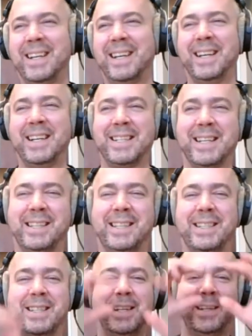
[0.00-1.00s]
And he's got
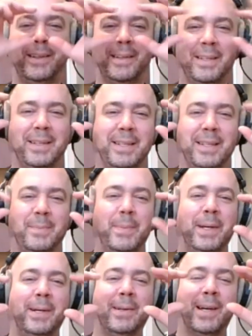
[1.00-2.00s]
these he's
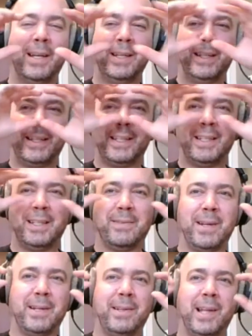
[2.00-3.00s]
got these
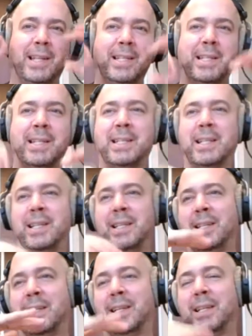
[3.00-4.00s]
red glasses
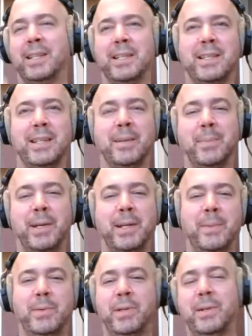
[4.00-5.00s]
and like just like a
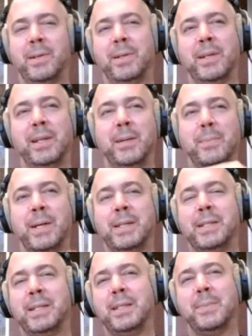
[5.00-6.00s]
button-up shirt, and, like pens
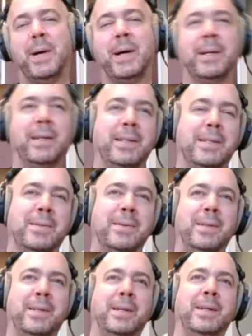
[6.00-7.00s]
in his pocket, sort
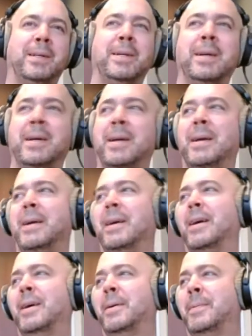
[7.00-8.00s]
of thing.
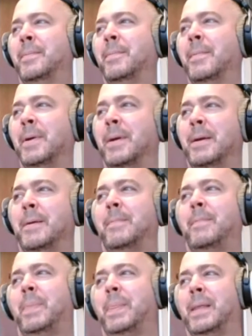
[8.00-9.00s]

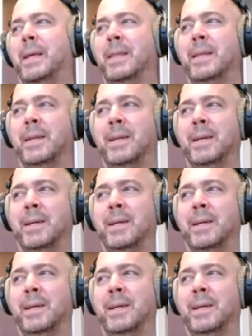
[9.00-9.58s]
And then